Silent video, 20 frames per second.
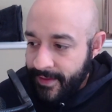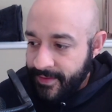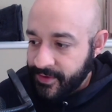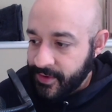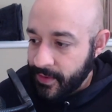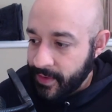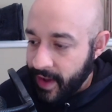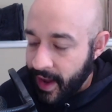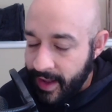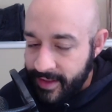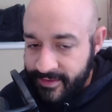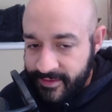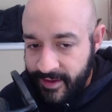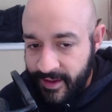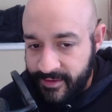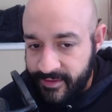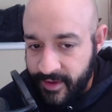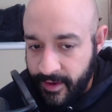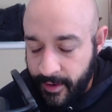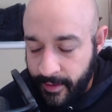And so God
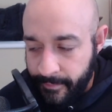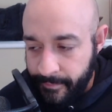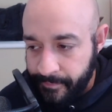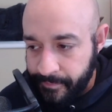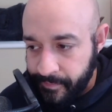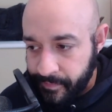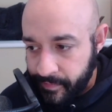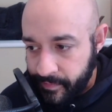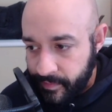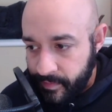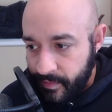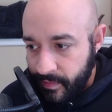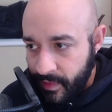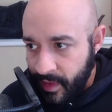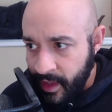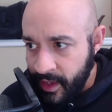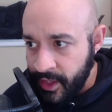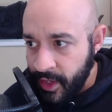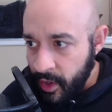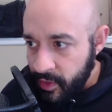says here,
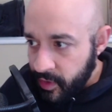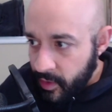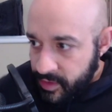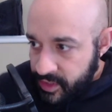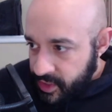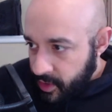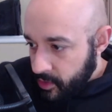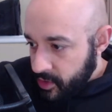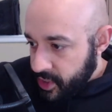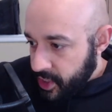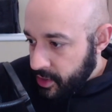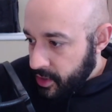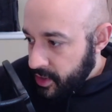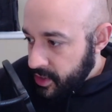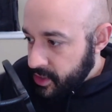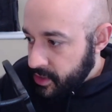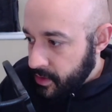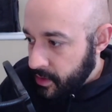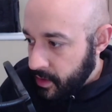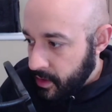you know those
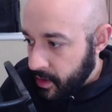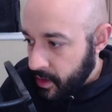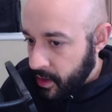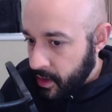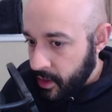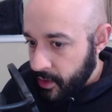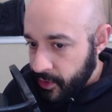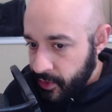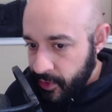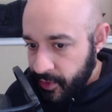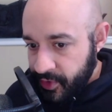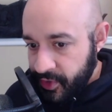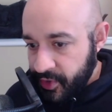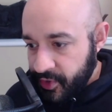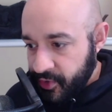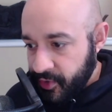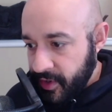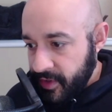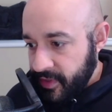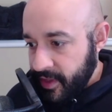sojourners, you
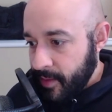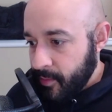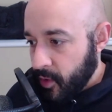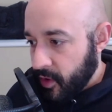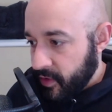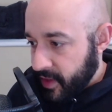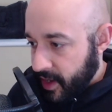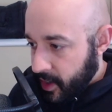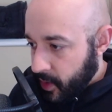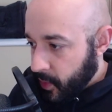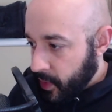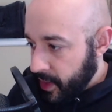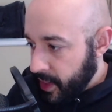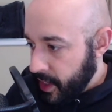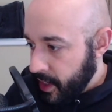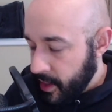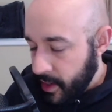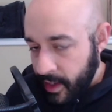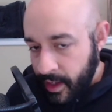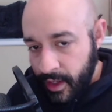should treat them with
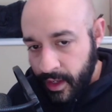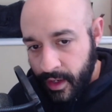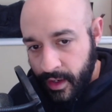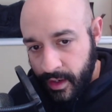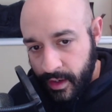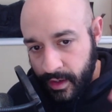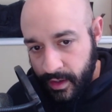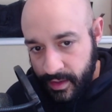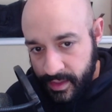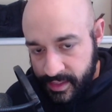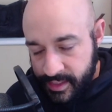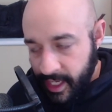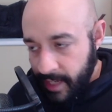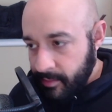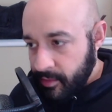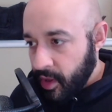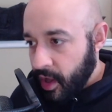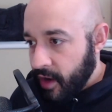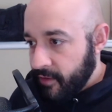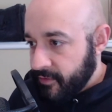equity
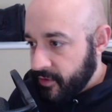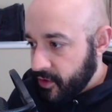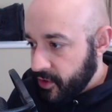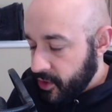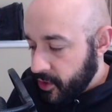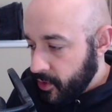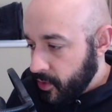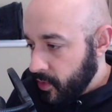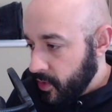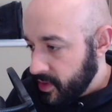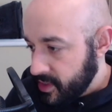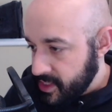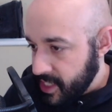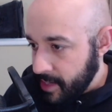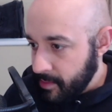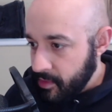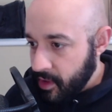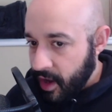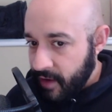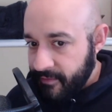same law for you,
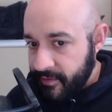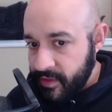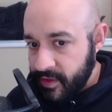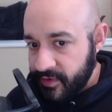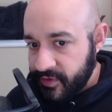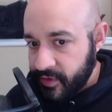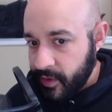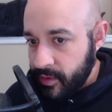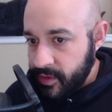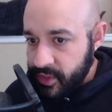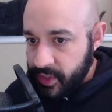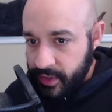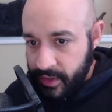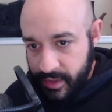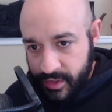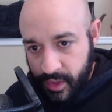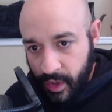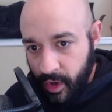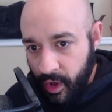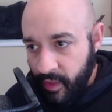same law for the
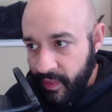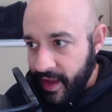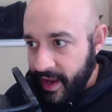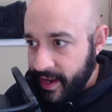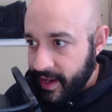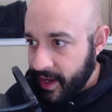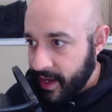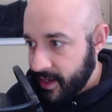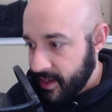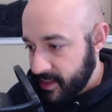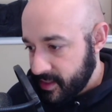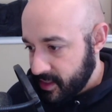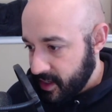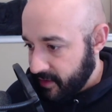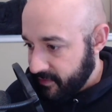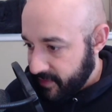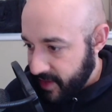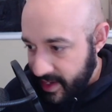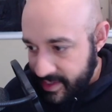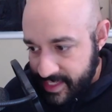sojourners, all that kind of
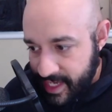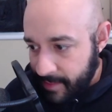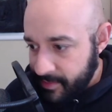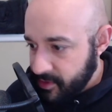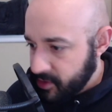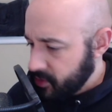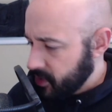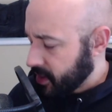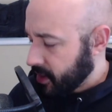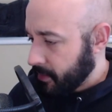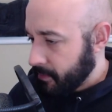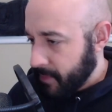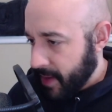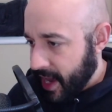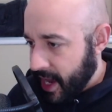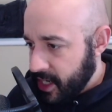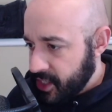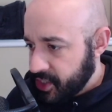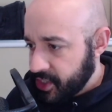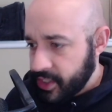stuff. Yes, absolutely.
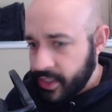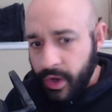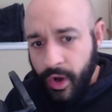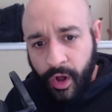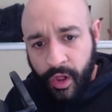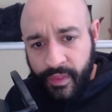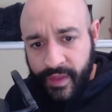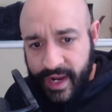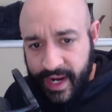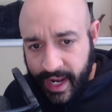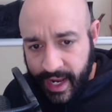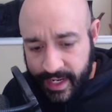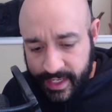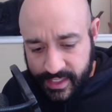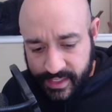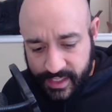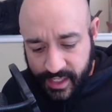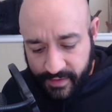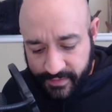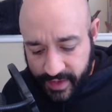Compassion, all that kind
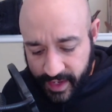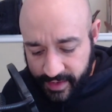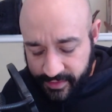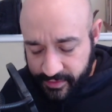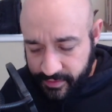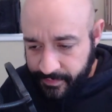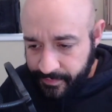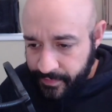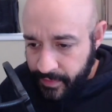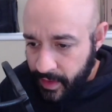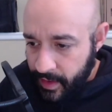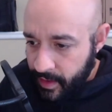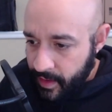of stuff. Yes.